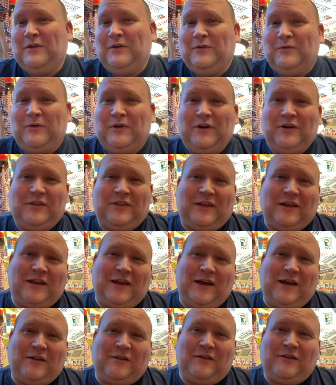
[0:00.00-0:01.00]
Well, they
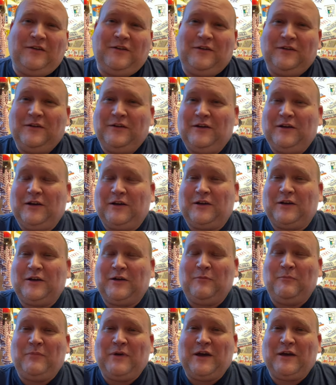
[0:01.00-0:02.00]
got a
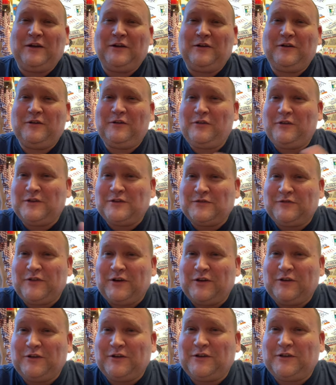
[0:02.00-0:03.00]
competitor that's
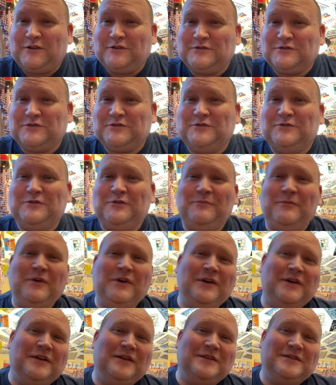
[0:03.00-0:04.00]
fairly close to
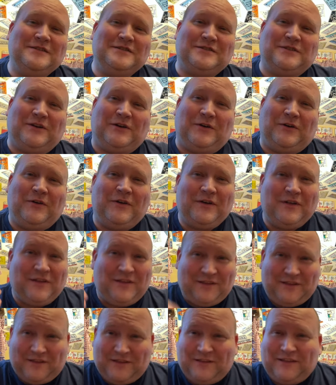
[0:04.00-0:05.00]
them, so
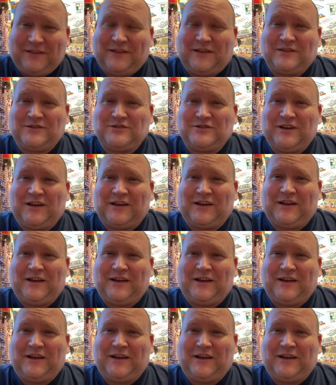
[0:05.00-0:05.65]
let's check it